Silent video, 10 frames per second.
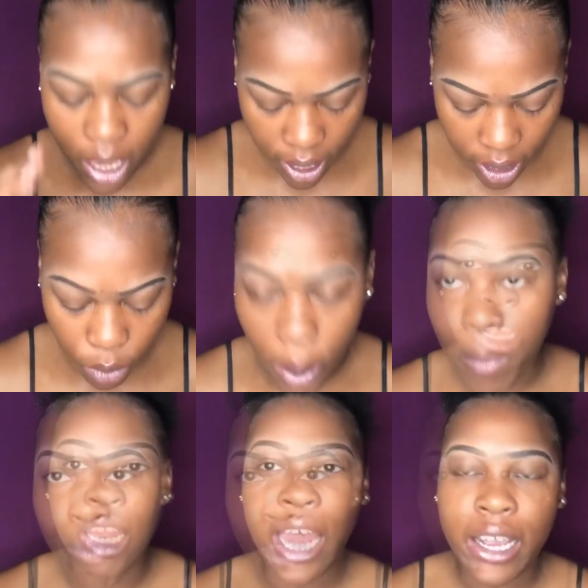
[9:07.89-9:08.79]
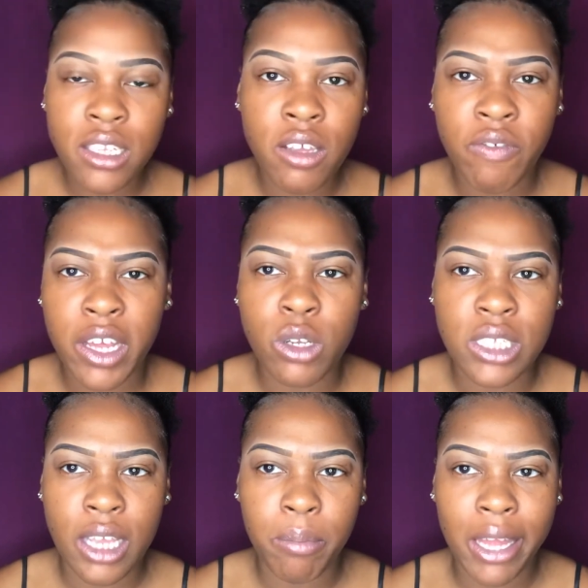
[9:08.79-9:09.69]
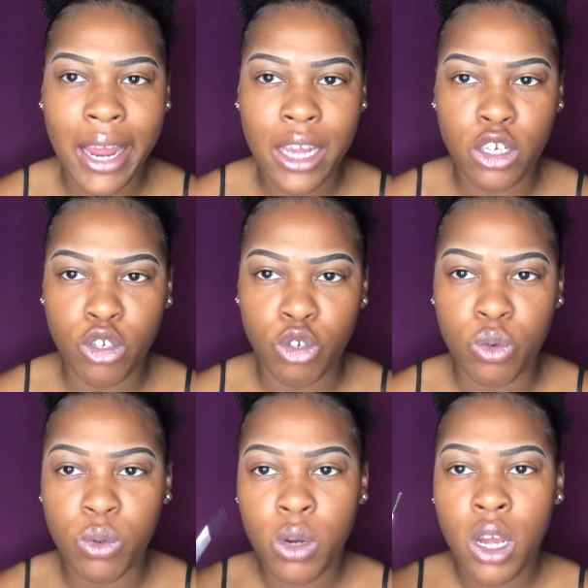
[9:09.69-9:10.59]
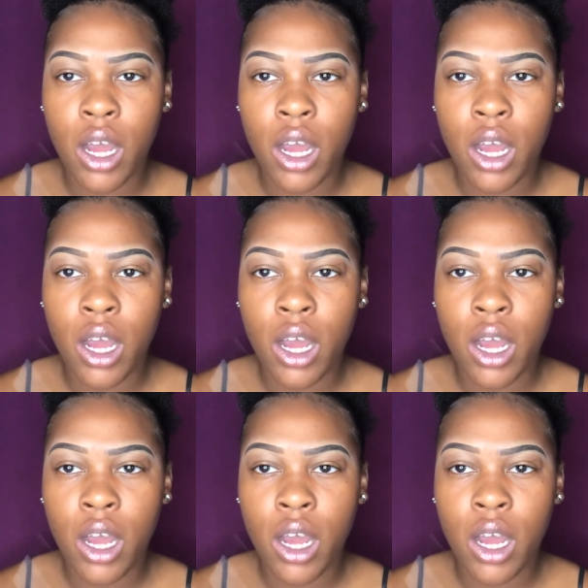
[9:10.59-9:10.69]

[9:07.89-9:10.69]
Anyway, so the last and final step that I do